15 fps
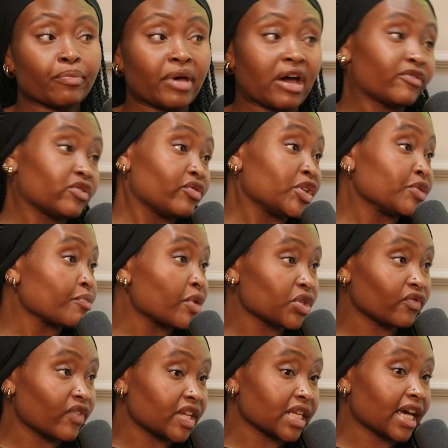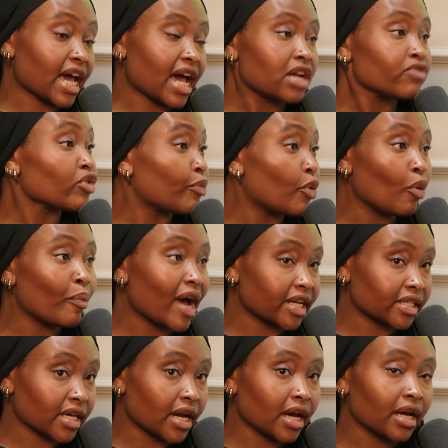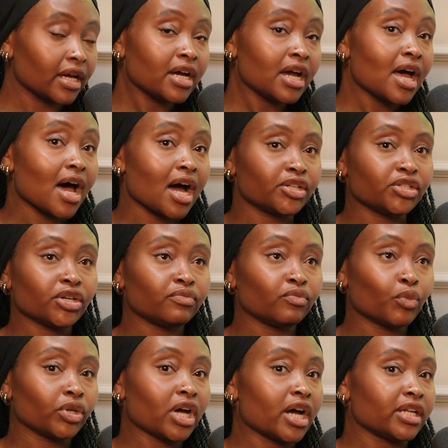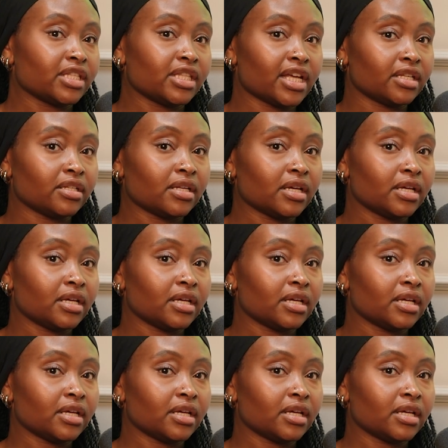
I have to read as much of it as I can, report back to her. I don't want her to then